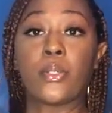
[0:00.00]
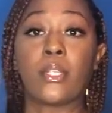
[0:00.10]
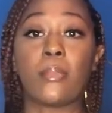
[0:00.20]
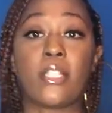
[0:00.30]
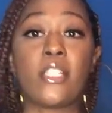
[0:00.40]

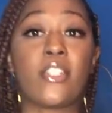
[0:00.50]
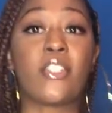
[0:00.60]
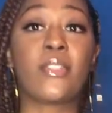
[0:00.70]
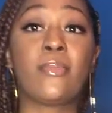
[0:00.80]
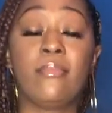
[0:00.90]
The
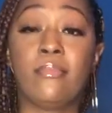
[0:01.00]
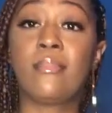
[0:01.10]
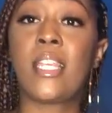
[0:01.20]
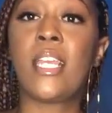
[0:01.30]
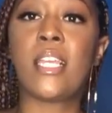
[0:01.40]
material
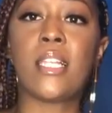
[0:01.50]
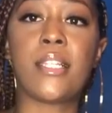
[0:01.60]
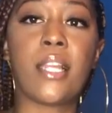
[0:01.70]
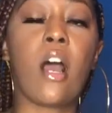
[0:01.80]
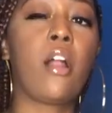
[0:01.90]
is,
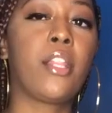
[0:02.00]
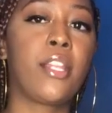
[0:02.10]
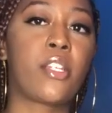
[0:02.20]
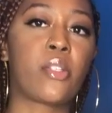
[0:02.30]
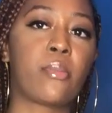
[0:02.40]
and all of
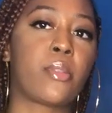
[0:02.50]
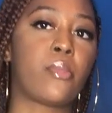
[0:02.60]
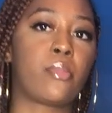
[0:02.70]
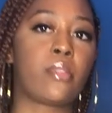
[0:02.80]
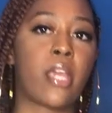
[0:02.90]
their
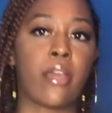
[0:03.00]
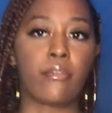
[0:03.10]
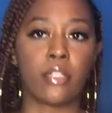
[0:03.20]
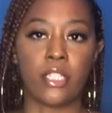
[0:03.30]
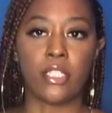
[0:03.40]
swimsuits have
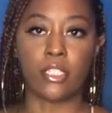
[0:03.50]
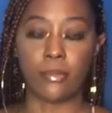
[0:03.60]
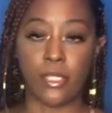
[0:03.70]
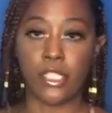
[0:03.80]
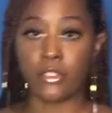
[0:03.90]
really
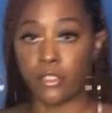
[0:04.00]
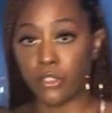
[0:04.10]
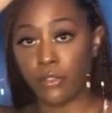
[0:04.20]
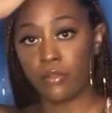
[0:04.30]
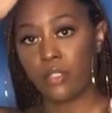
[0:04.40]
good
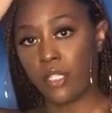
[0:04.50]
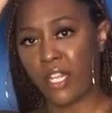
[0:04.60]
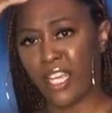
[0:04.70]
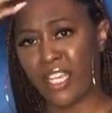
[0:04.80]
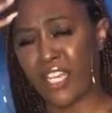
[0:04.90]
material.
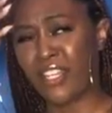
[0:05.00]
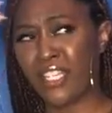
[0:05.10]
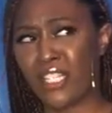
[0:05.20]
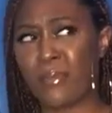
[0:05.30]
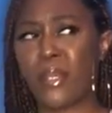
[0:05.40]
Like, I
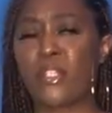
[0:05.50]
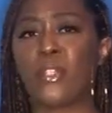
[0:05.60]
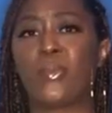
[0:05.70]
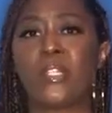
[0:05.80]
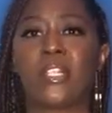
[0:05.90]
think this bathing
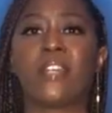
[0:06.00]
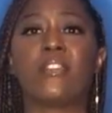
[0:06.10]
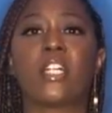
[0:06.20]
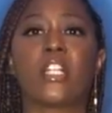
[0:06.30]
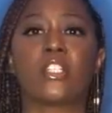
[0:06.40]
suit was $7.